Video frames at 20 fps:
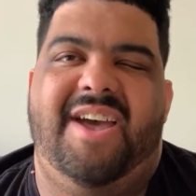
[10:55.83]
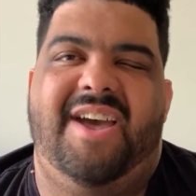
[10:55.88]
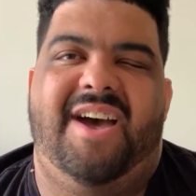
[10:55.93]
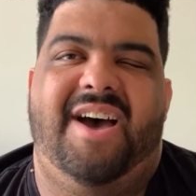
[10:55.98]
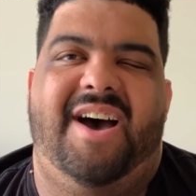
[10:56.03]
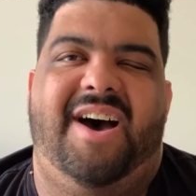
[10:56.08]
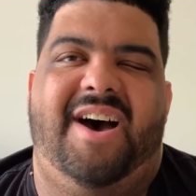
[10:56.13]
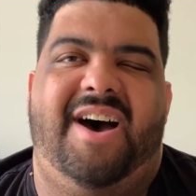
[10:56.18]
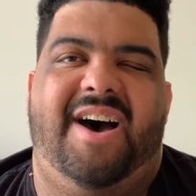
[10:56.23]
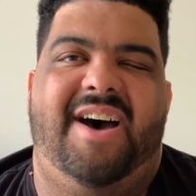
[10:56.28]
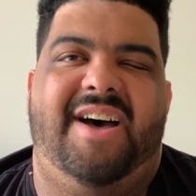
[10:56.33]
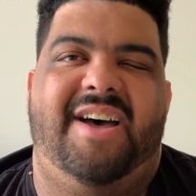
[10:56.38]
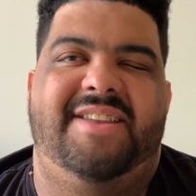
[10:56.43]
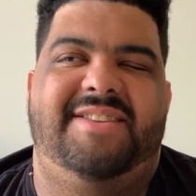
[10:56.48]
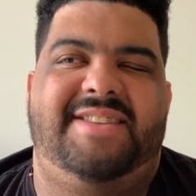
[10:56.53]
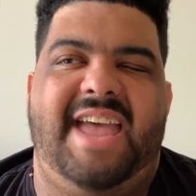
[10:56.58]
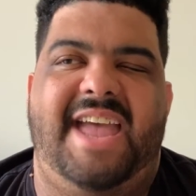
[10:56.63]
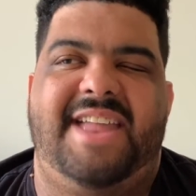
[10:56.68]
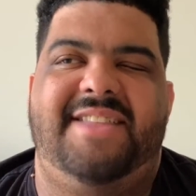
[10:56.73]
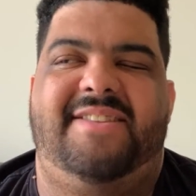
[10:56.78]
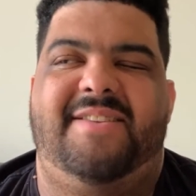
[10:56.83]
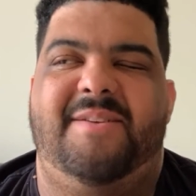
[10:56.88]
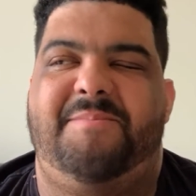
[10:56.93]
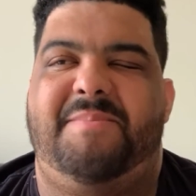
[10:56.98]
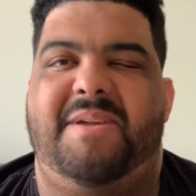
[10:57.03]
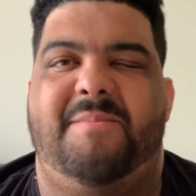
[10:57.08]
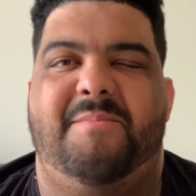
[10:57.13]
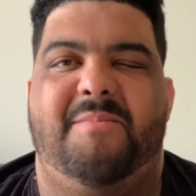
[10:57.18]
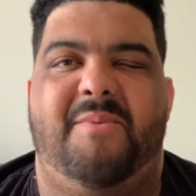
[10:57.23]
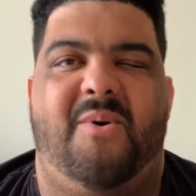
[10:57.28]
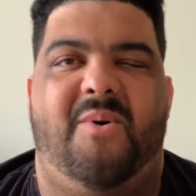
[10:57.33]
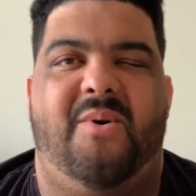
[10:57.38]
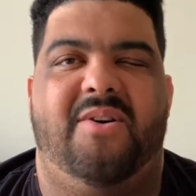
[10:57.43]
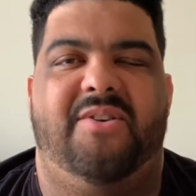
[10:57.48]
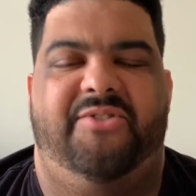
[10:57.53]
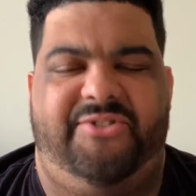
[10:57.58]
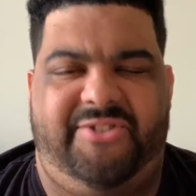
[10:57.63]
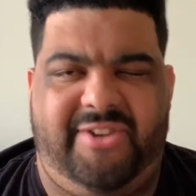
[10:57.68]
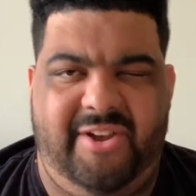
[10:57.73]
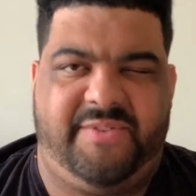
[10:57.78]
tend to be
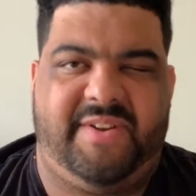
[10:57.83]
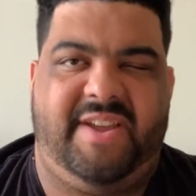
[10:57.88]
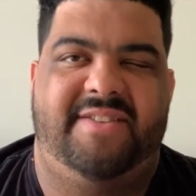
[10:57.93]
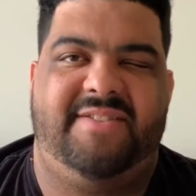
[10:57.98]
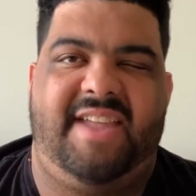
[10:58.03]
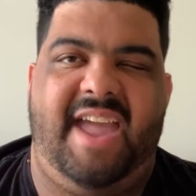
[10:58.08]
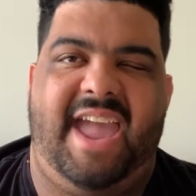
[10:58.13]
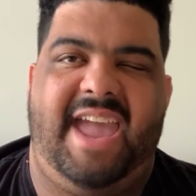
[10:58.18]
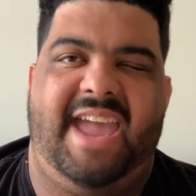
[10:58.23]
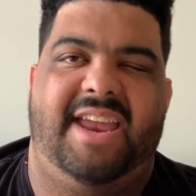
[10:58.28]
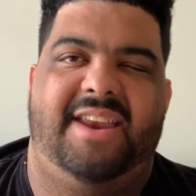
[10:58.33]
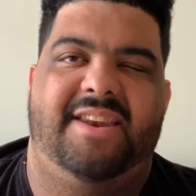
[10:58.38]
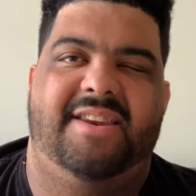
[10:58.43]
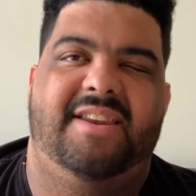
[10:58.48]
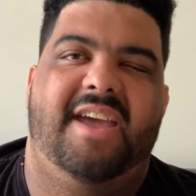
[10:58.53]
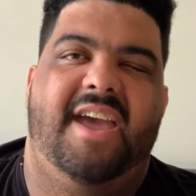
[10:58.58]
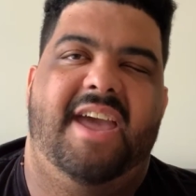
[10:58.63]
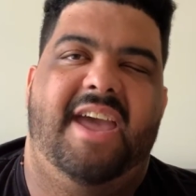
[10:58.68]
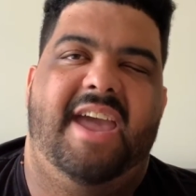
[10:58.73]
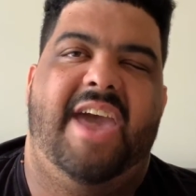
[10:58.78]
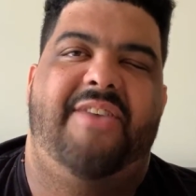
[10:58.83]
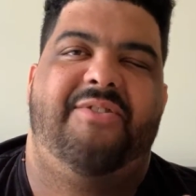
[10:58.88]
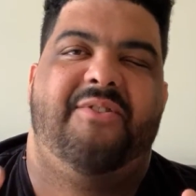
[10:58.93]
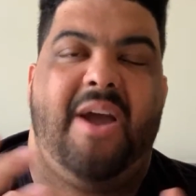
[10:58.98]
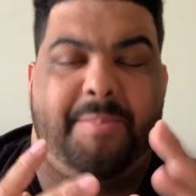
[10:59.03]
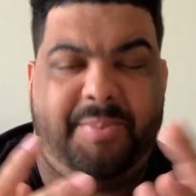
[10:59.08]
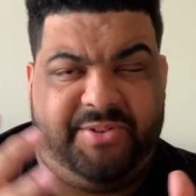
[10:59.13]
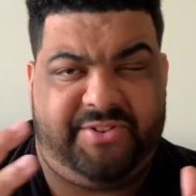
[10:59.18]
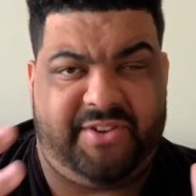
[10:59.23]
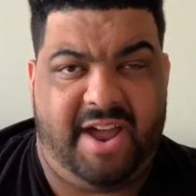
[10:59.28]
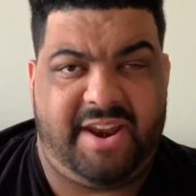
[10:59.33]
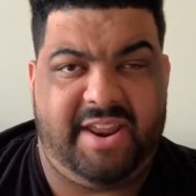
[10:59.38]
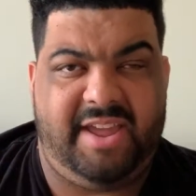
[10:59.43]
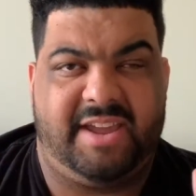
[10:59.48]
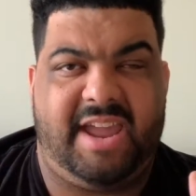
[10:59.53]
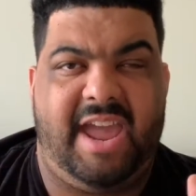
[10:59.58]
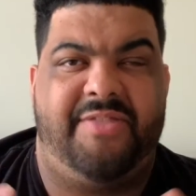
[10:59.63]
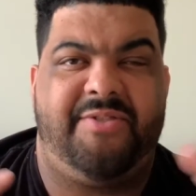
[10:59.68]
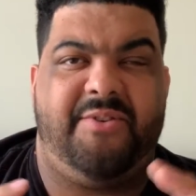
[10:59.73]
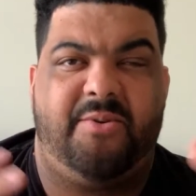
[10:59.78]
more self-contained, and they're
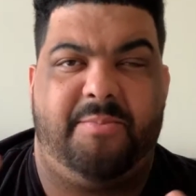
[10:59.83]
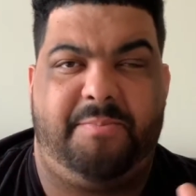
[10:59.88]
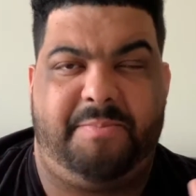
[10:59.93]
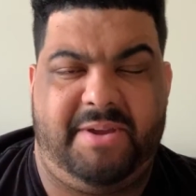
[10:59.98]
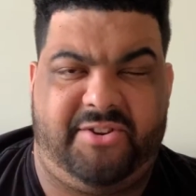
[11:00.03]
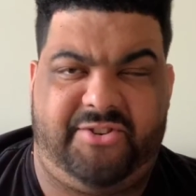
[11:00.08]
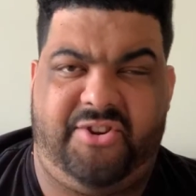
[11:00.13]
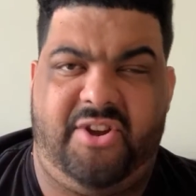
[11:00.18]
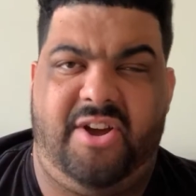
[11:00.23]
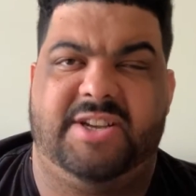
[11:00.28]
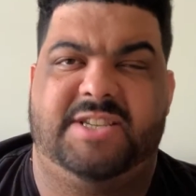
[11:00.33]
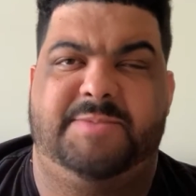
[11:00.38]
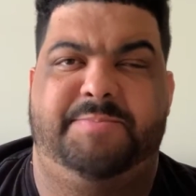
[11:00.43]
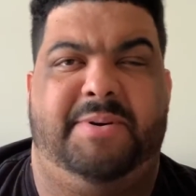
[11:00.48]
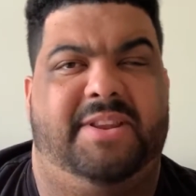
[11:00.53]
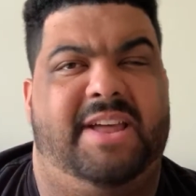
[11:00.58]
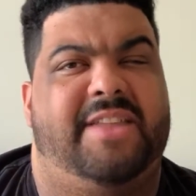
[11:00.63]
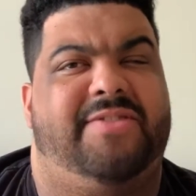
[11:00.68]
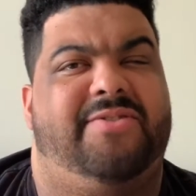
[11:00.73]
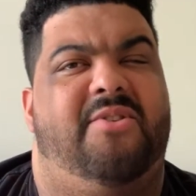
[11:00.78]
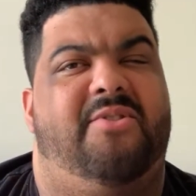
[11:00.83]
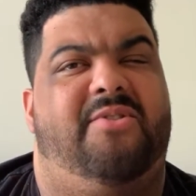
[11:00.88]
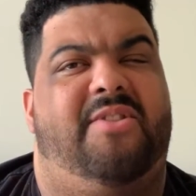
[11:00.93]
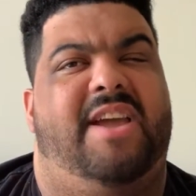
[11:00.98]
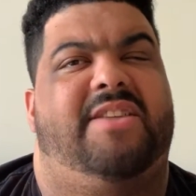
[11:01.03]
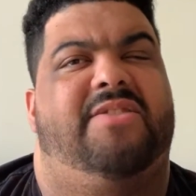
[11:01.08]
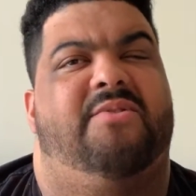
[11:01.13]
episodic, and they're big chunks, but like they're like